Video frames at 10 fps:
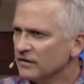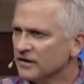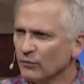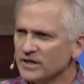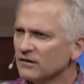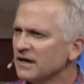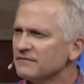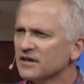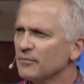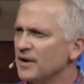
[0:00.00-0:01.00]
that we don't have
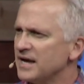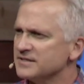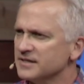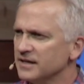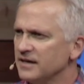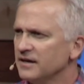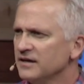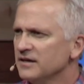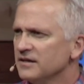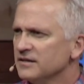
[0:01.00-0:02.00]
the capacity
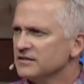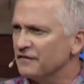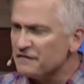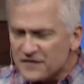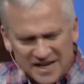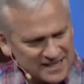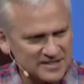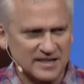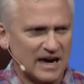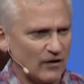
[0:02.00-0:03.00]
to
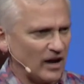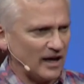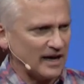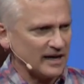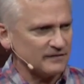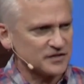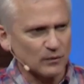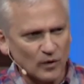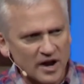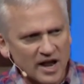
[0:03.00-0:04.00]
fix our lives,
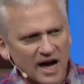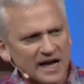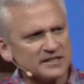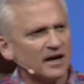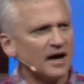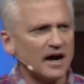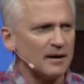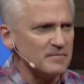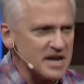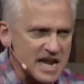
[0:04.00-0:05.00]
that we're not
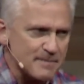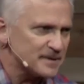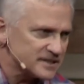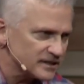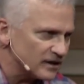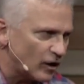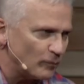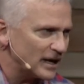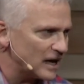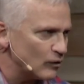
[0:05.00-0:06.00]
omnipotent, all
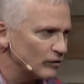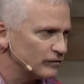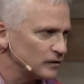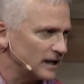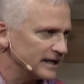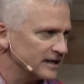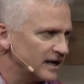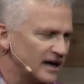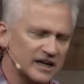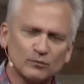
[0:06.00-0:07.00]
powerful like
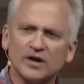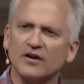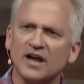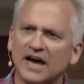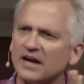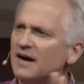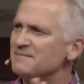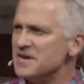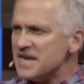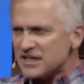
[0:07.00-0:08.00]
God, we are not
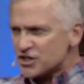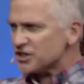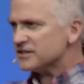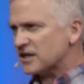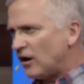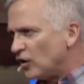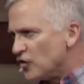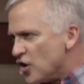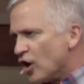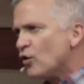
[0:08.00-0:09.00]
omniscient, all
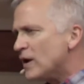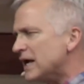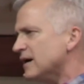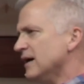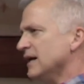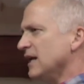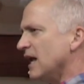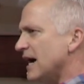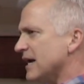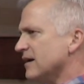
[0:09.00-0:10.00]
knowing
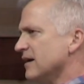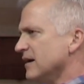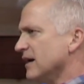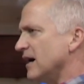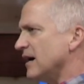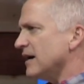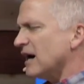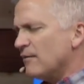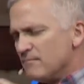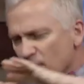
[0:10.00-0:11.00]
like God,
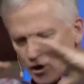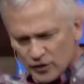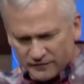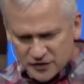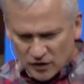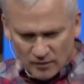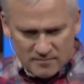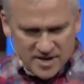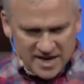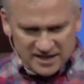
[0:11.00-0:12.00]
our motives are
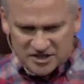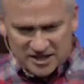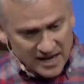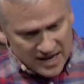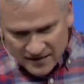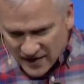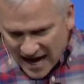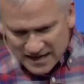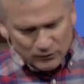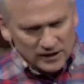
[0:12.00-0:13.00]
mixed,
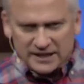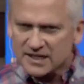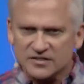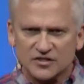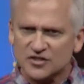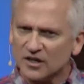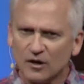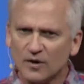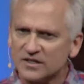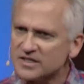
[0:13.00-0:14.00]
that really doesn't
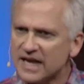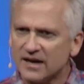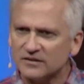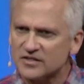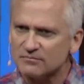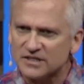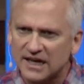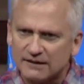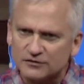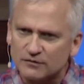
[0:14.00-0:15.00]
slow us down
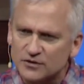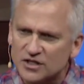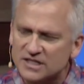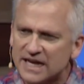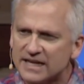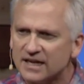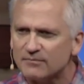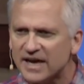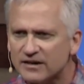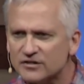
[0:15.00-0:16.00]
sometimes from just taking
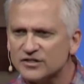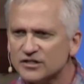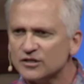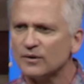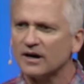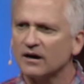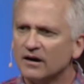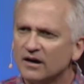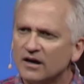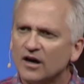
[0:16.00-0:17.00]
matters into our
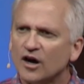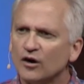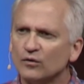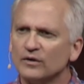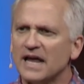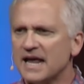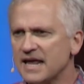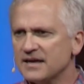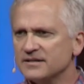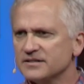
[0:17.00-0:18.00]
own
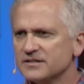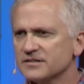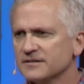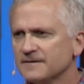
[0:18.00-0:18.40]
hands